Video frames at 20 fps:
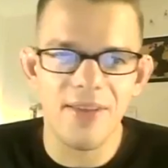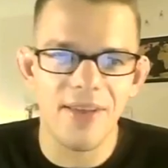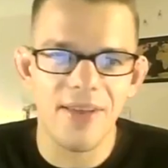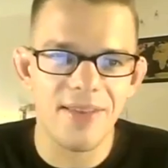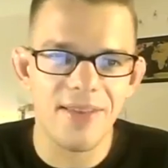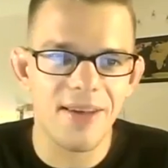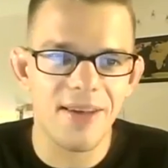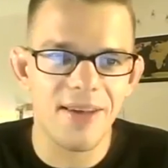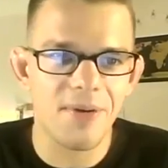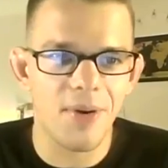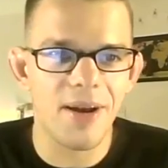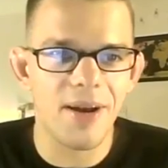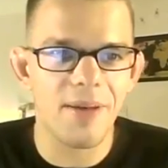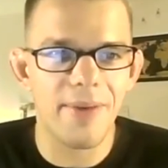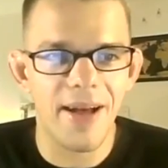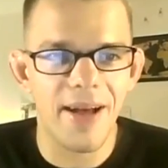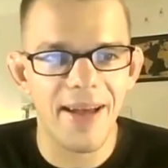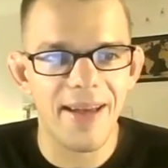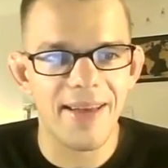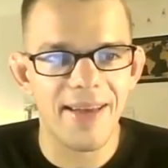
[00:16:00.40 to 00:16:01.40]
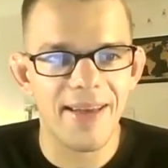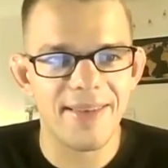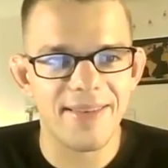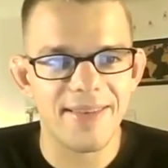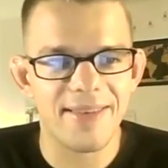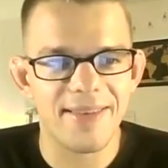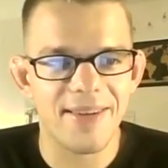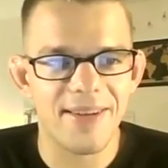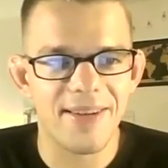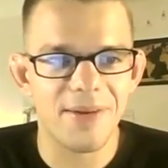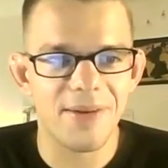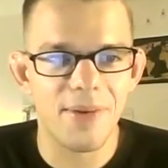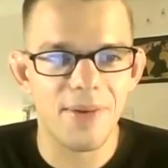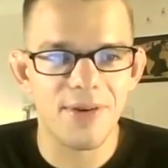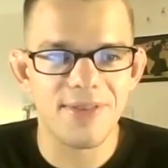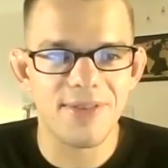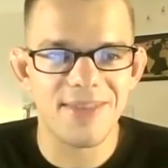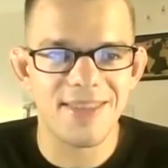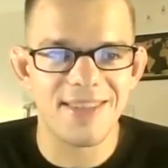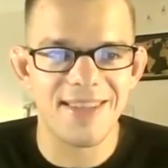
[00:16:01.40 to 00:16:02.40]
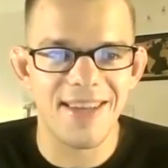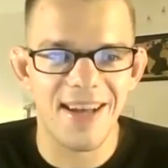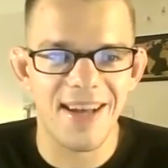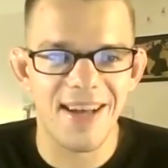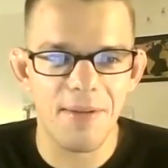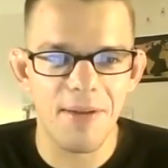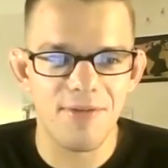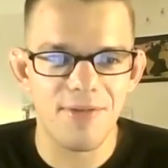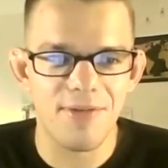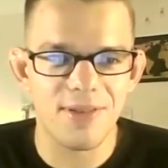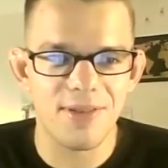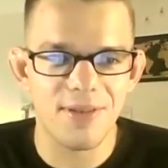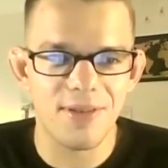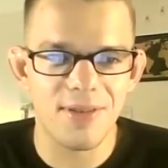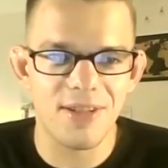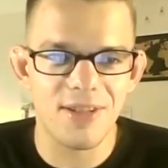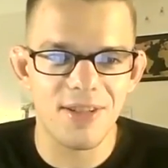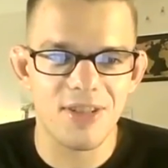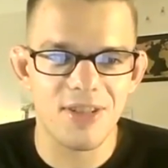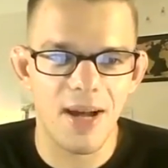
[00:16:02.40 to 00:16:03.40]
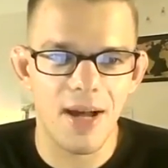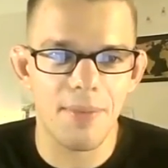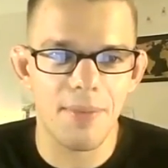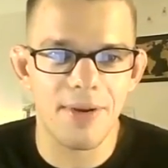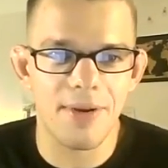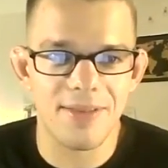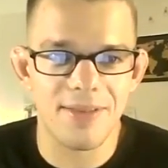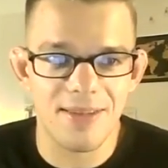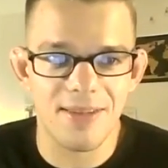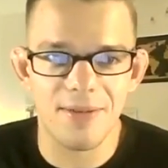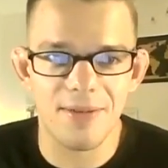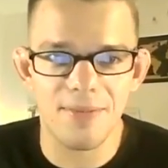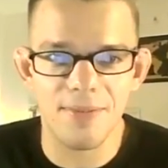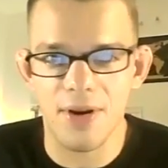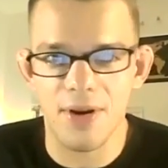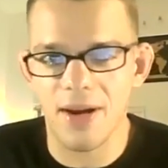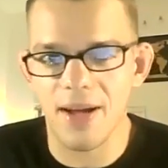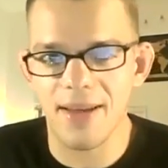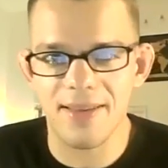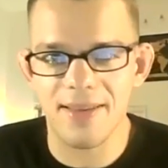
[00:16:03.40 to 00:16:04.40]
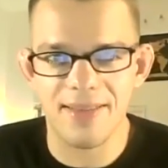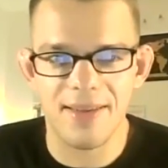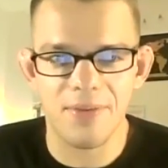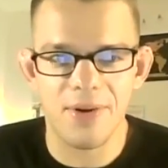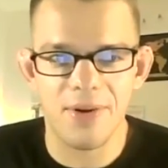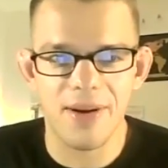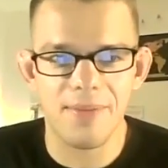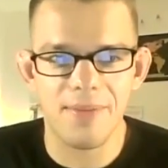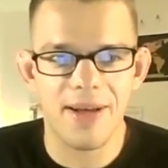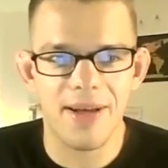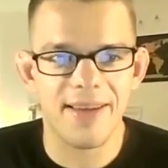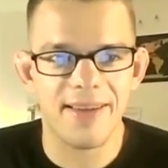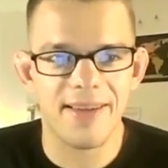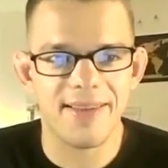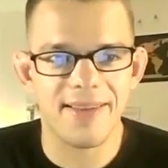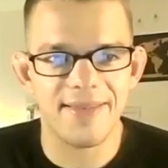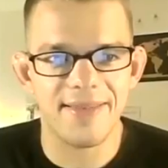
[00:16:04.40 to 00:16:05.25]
they want to buy it, most of the time. If you do a good job and it's a good product, they want to buy it.